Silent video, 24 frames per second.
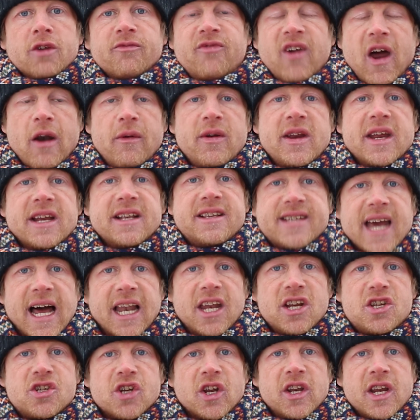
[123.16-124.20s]
Very
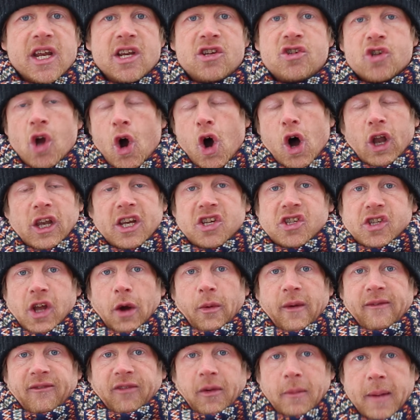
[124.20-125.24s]
intelligent. He's all he's
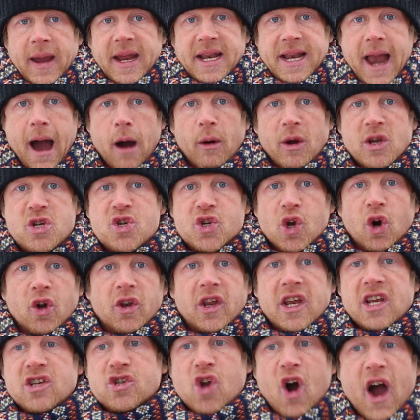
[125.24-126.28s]
doing for me now is
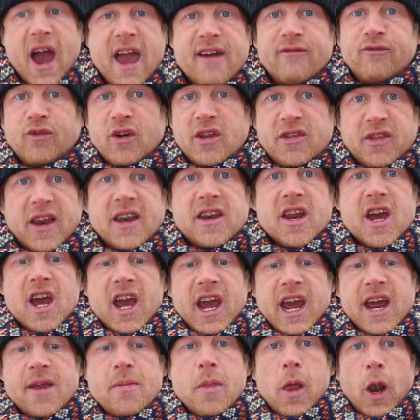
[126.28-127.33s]
showing that he's got everything
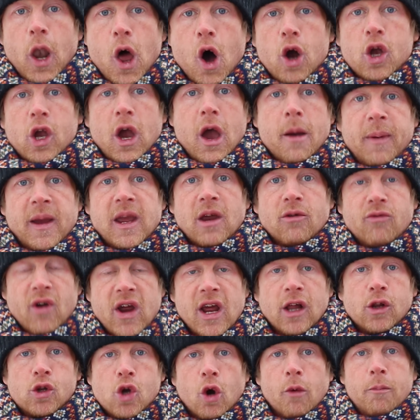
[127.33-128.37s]
in the locker to be a
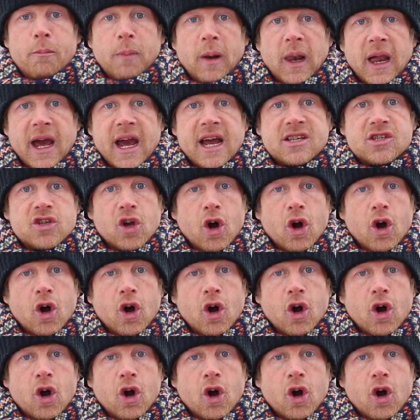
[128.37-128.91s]
real good player.